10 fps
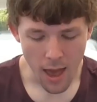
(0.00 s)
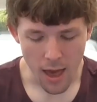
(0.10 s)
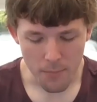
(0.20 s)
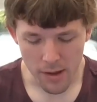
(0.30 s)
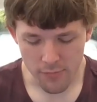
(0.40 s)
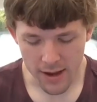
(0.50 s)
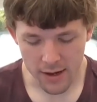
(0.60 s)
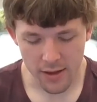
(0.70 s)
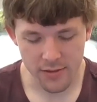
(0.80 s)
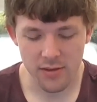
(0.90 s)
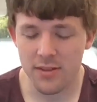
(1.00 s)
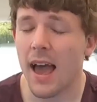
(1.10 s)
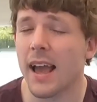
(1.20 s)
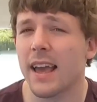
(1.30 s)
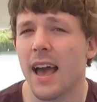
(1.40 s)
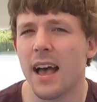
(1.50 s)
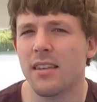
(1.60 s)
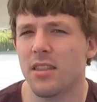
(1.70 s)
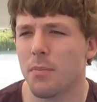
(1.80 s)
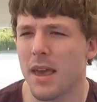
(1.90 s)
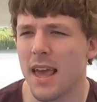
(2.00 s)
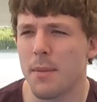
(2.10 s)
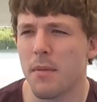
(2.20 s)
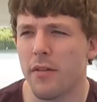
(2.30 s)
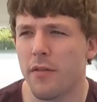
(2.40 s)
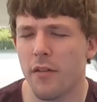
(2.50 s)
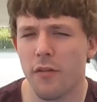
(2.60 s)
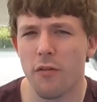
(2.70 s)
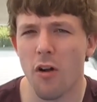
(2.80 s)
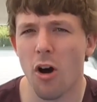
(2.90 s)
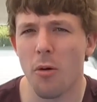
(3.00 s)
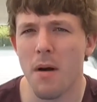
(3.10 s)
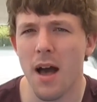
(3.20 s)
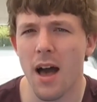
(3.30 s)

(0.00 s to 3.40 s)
might recognise this tank as the Behemoth from